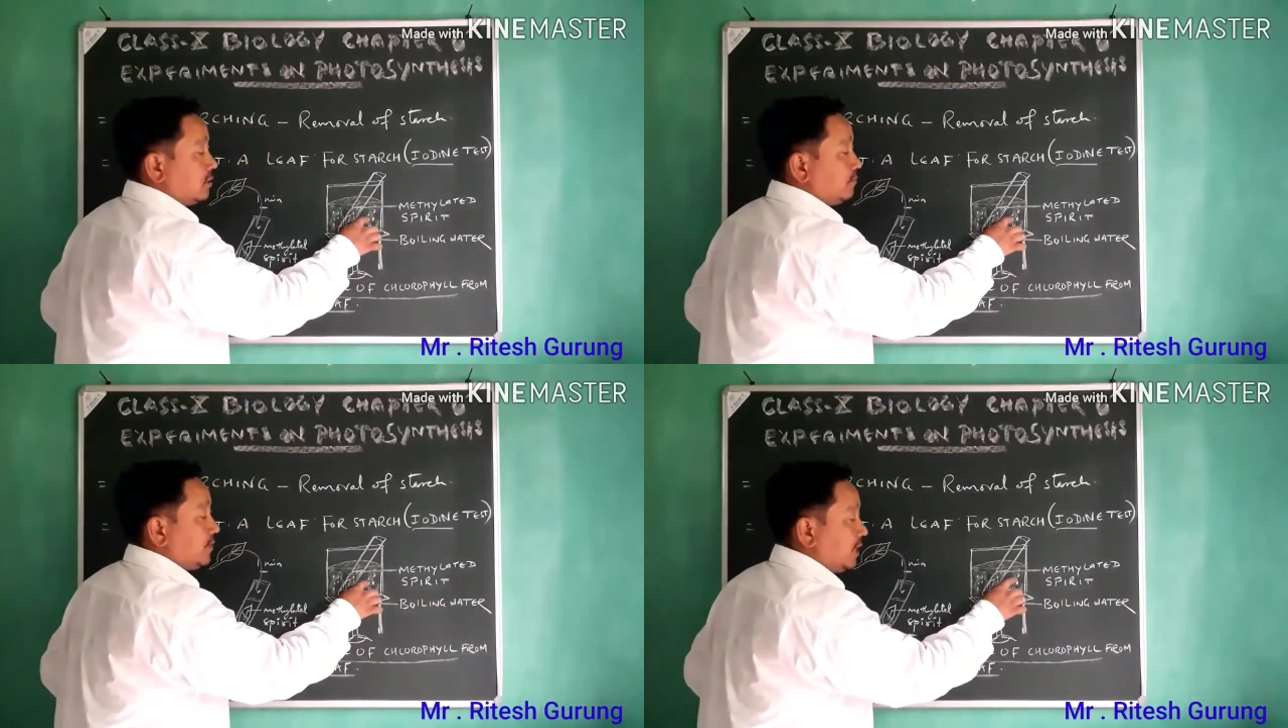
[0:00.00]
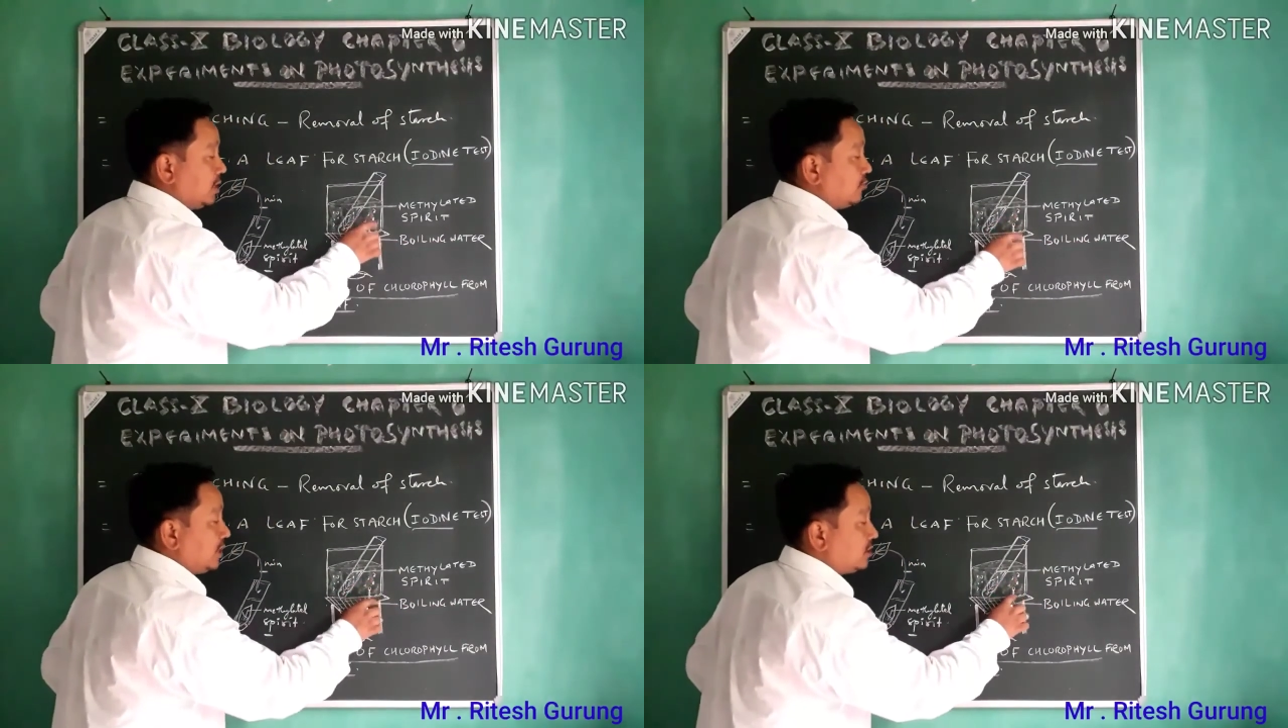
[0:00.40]

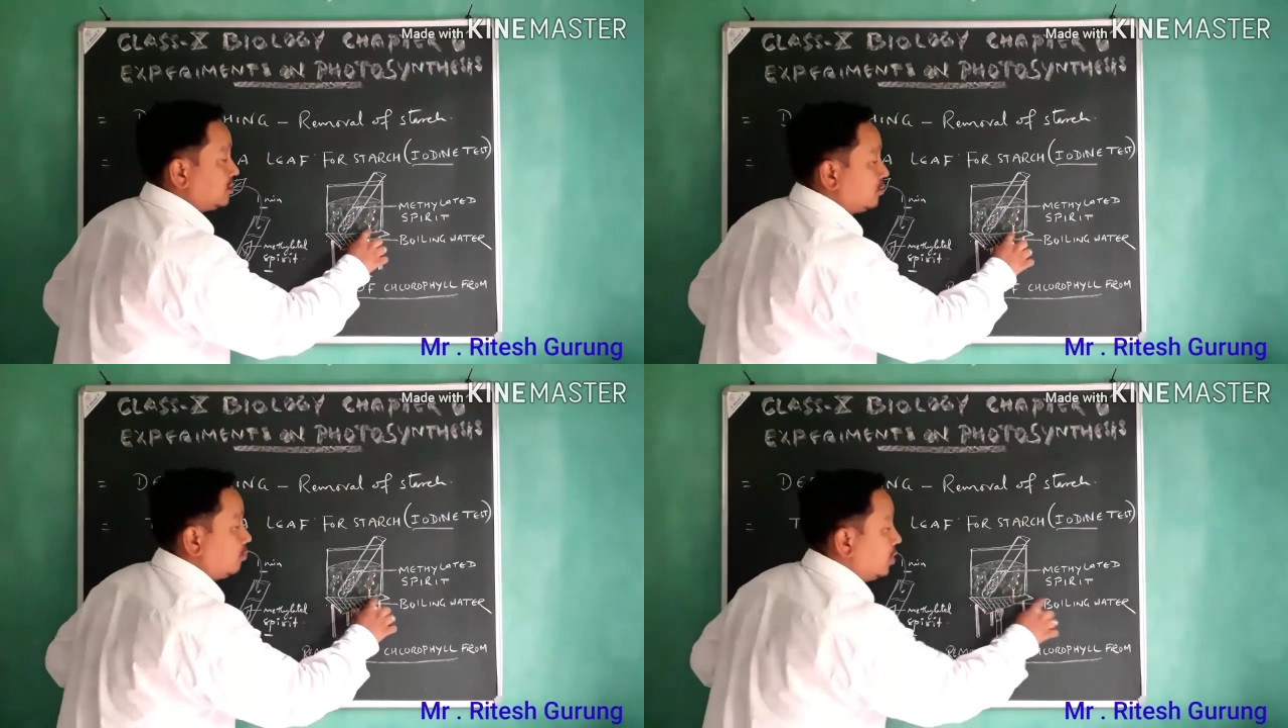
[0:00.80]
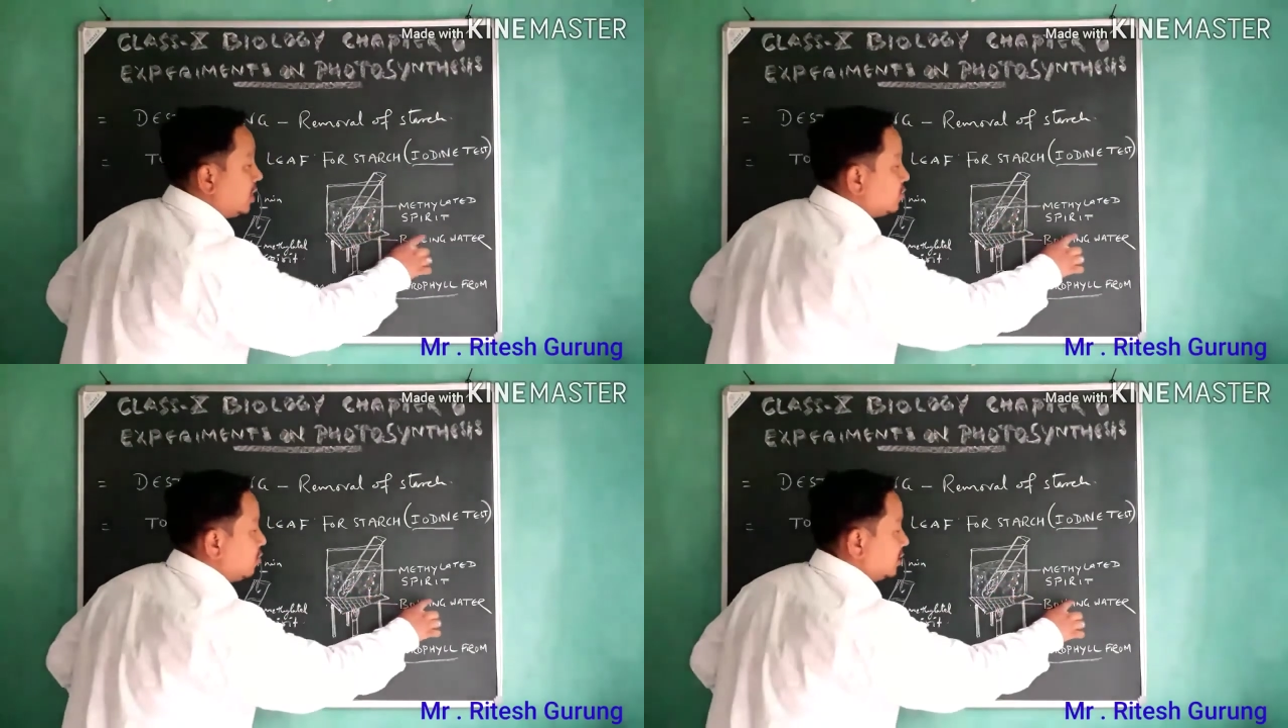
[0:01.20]
filled with
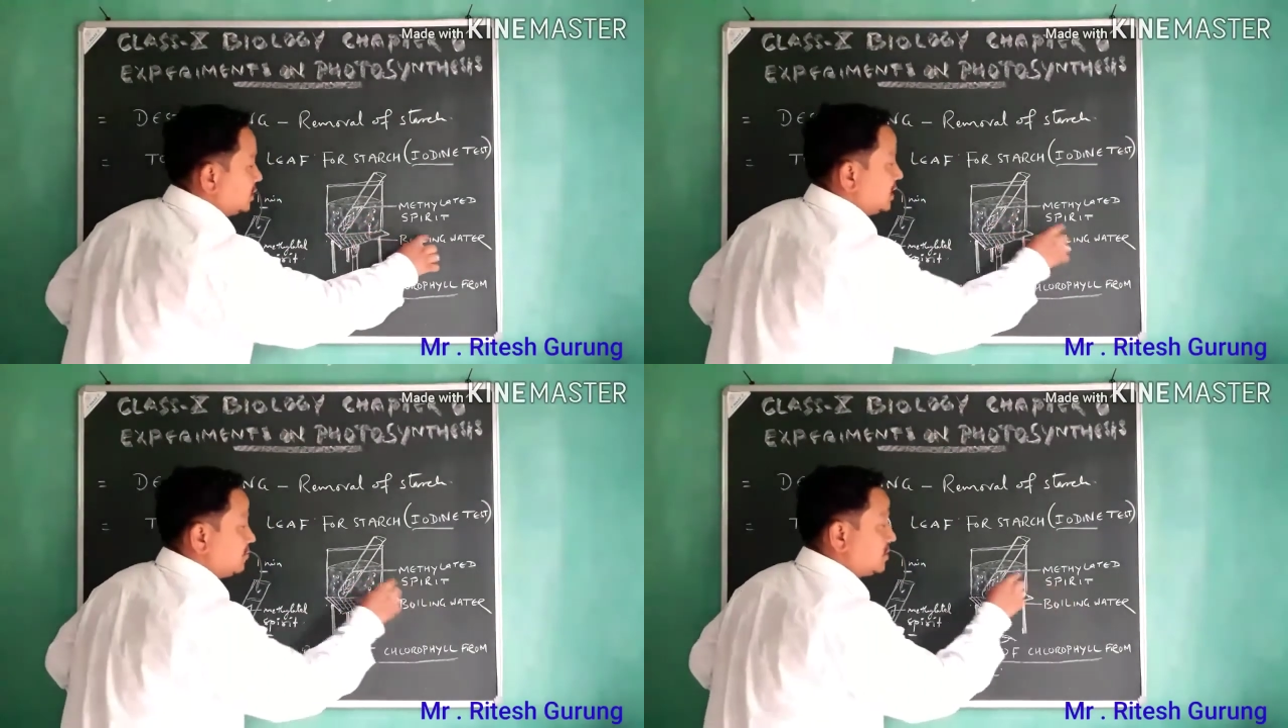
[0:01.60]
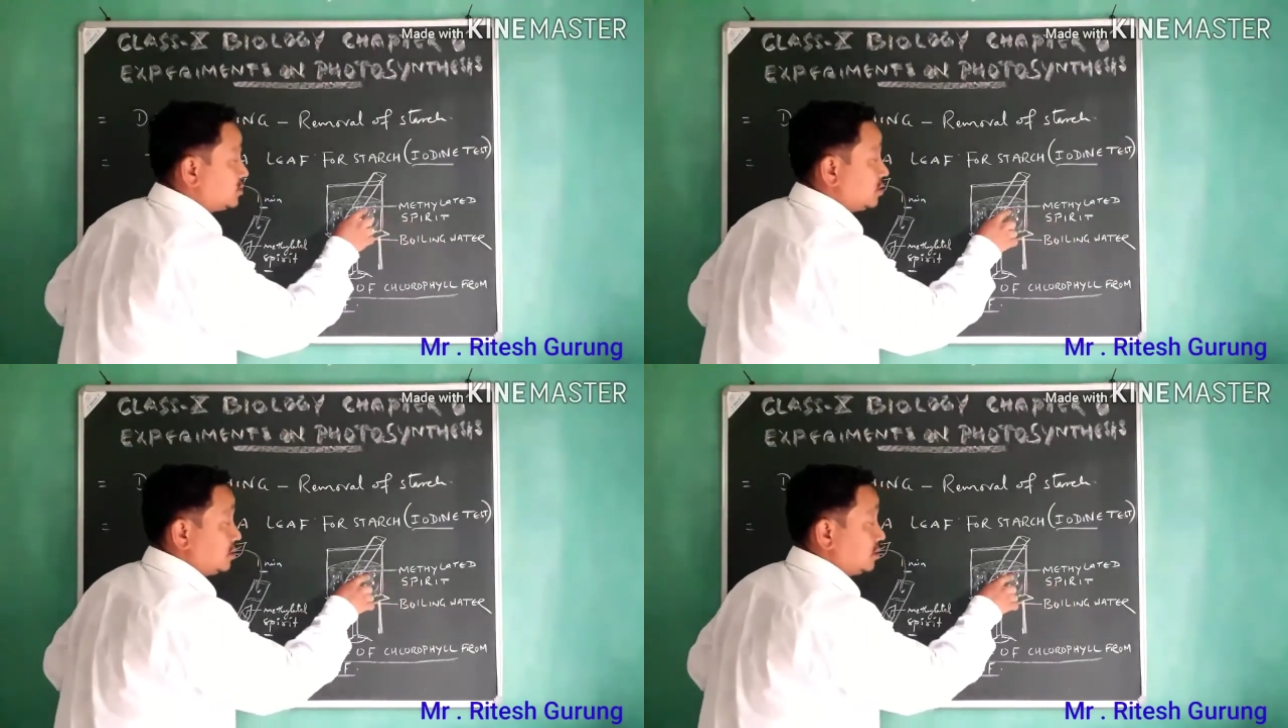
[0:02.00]
boiling water. That means